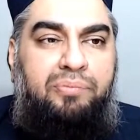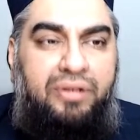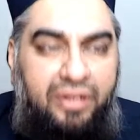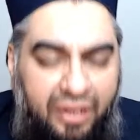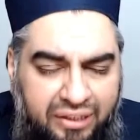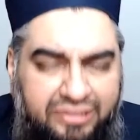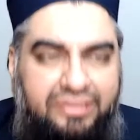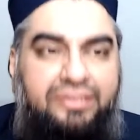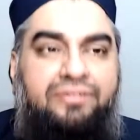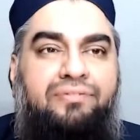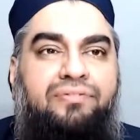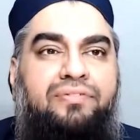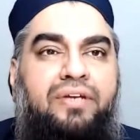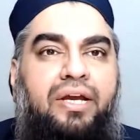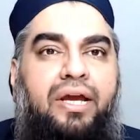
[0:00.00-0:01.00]

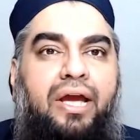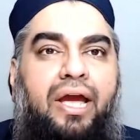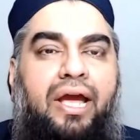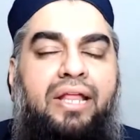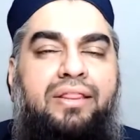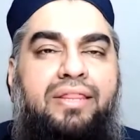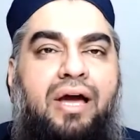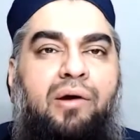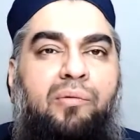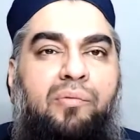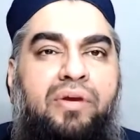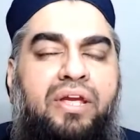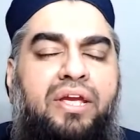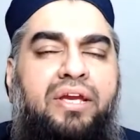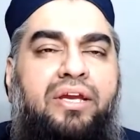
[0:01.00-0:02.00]
productive and that
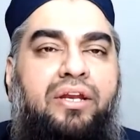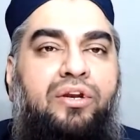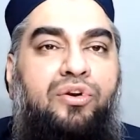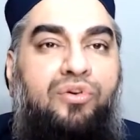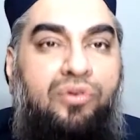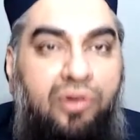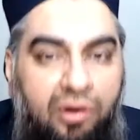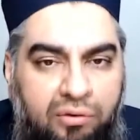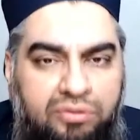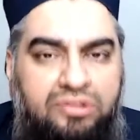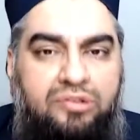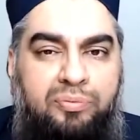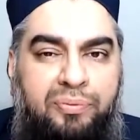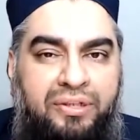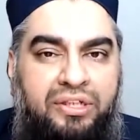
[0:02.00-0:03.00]
we can grow
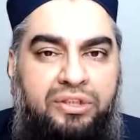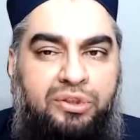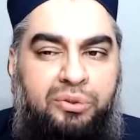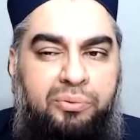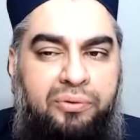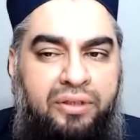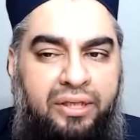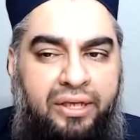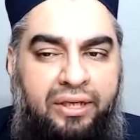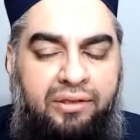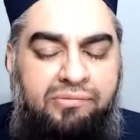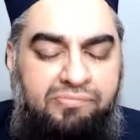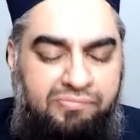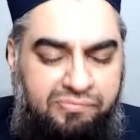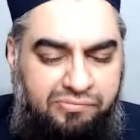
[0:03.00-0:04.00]
spiritually